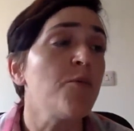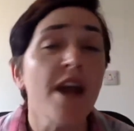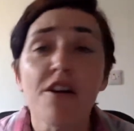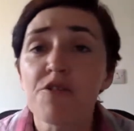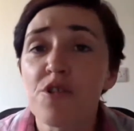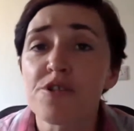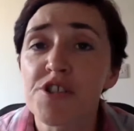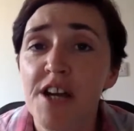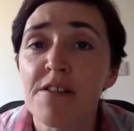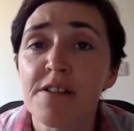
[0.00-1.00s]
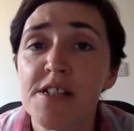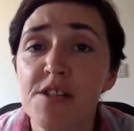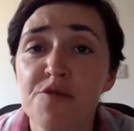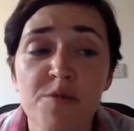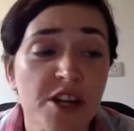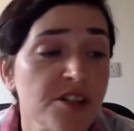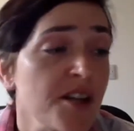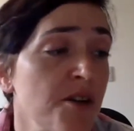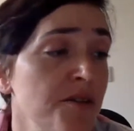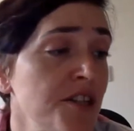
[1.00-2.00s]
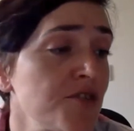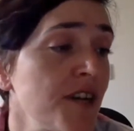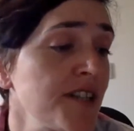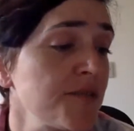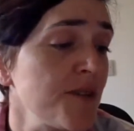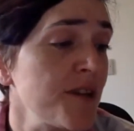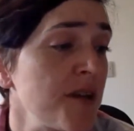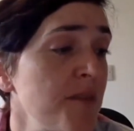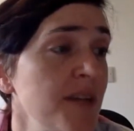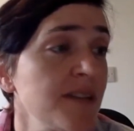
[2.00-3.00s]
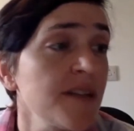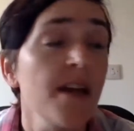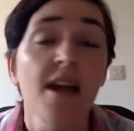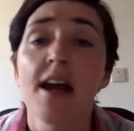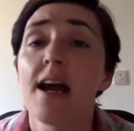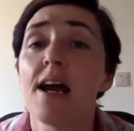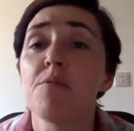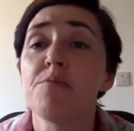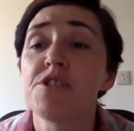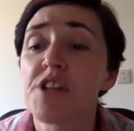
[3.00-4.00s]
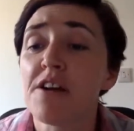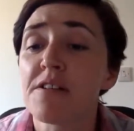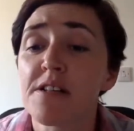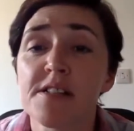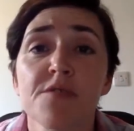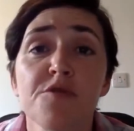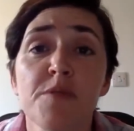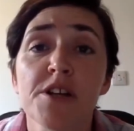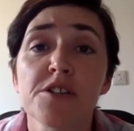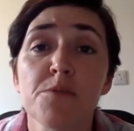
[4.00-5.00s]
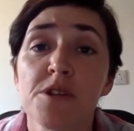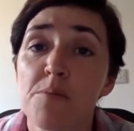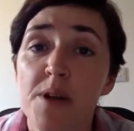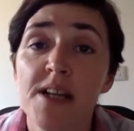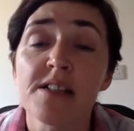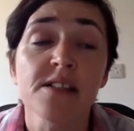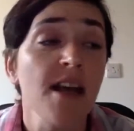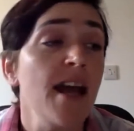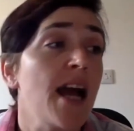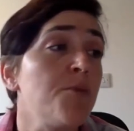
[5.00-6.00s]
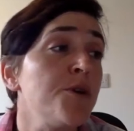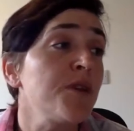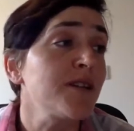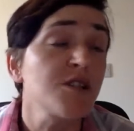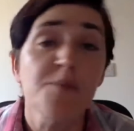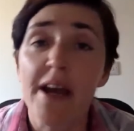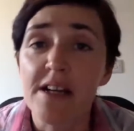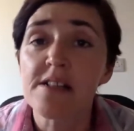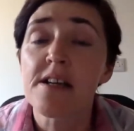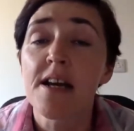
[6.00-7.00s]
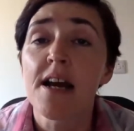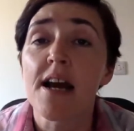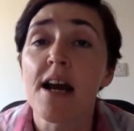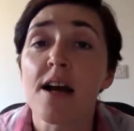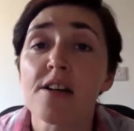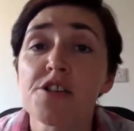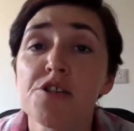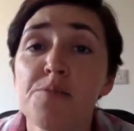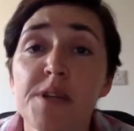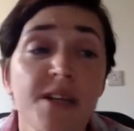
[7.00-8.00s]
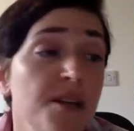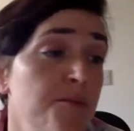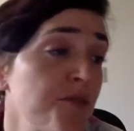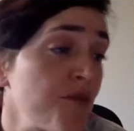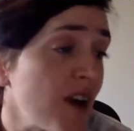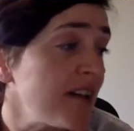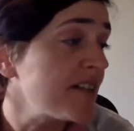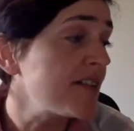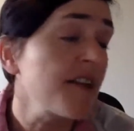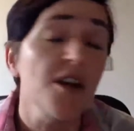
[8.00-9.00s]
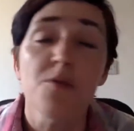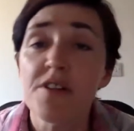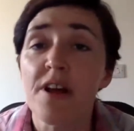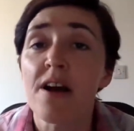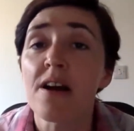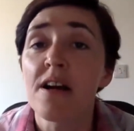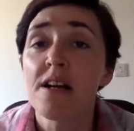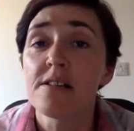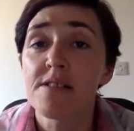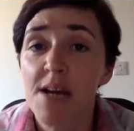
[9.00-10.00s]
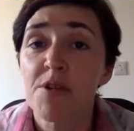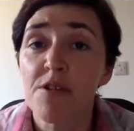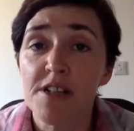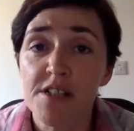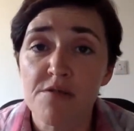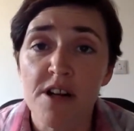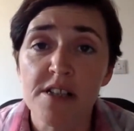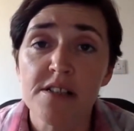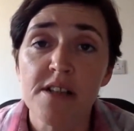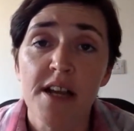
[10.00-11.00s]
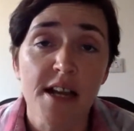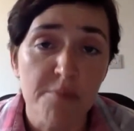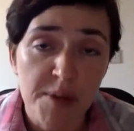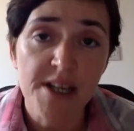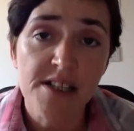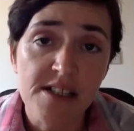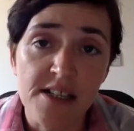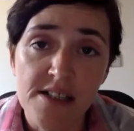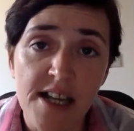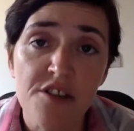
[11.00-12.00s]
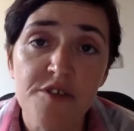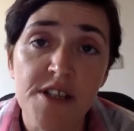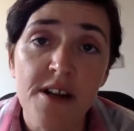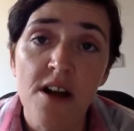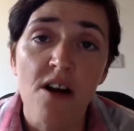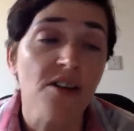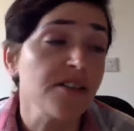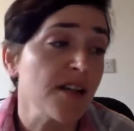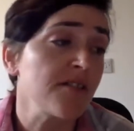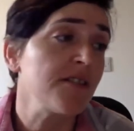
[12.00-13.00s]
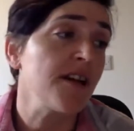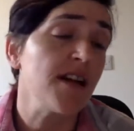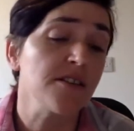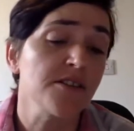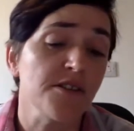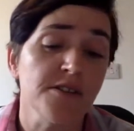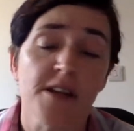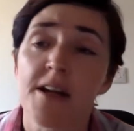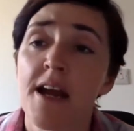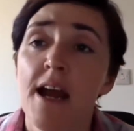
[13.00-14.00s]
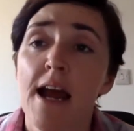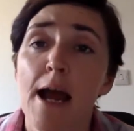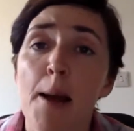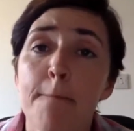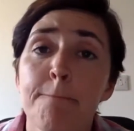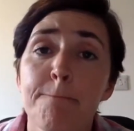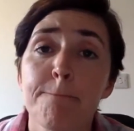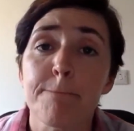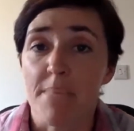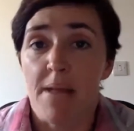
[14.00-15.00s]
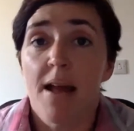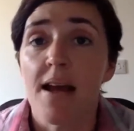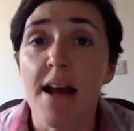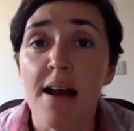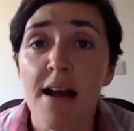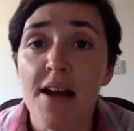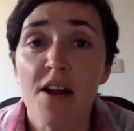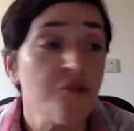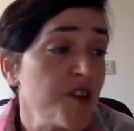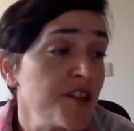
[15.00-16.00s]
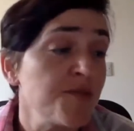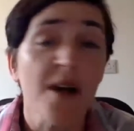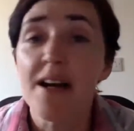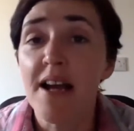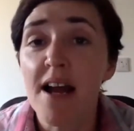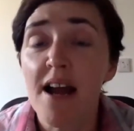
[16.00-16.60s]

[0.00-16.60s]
We are, of course, sharing this information. I know the address where they're meeting, and we'll be sharing this information with the police, and we will expect to be provided with our democratic rights in peace and safety on Saturday and Sunday. And I'll finish by